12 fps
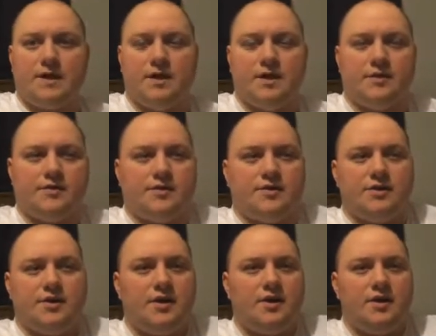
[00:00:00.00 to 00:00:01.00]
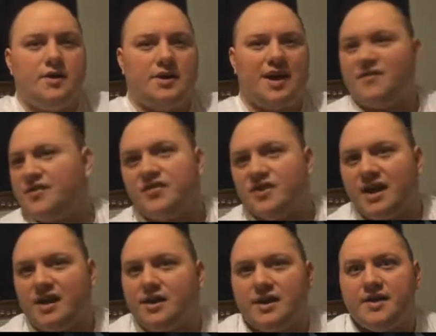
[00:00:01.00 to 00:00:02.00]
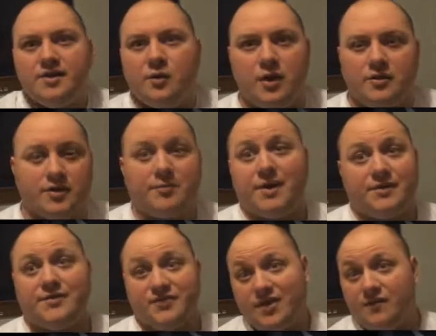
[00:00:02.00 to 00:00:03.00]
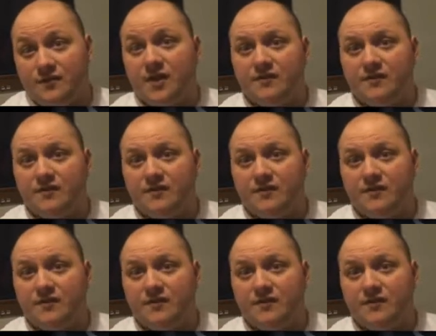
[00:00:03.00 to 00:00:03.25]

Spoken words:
They're obviously not going to let you go out there by yourself,